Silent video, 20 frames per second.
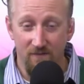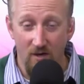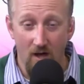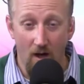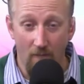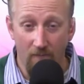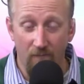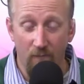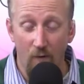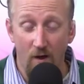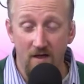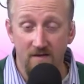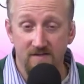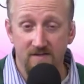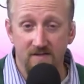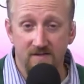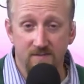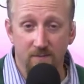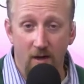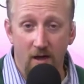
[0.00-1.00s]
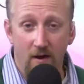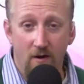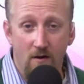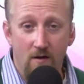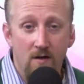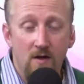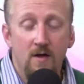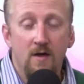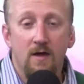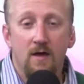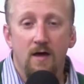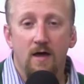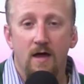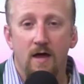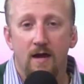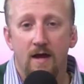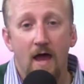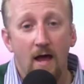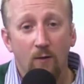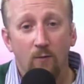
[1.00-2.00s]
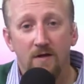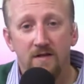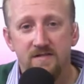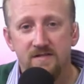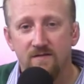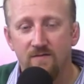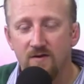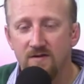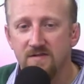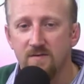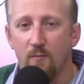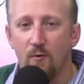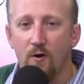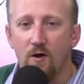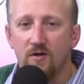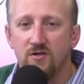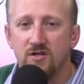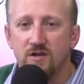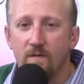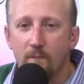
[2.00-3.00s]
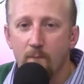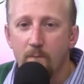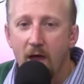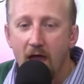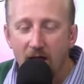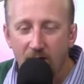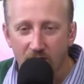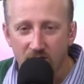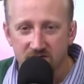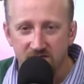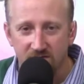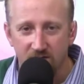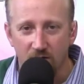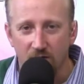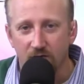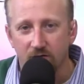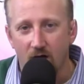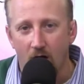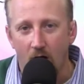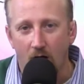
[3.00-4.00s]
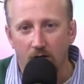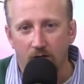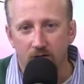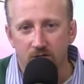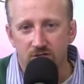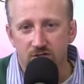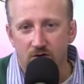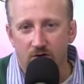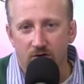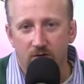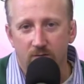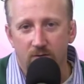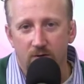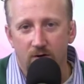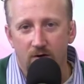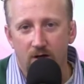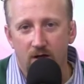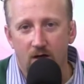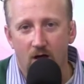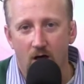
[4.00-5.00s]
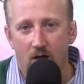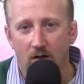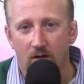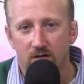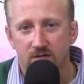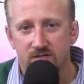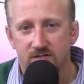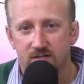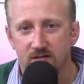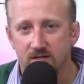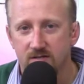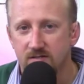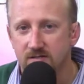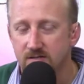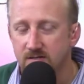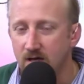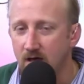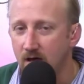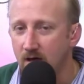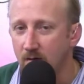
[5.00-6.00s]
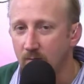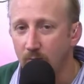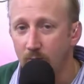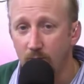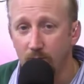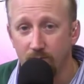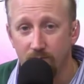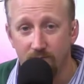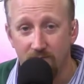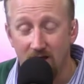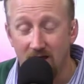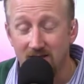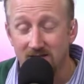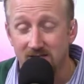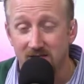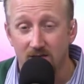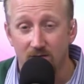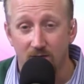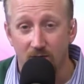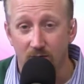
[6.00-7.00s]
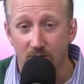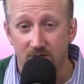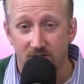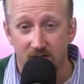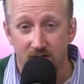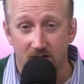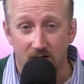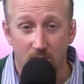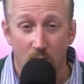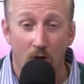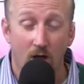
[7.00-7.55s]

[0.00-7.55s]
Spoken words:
I'm Francis Mayer, and Equity TV is a production of Bakersfield College, your community college, since 1913.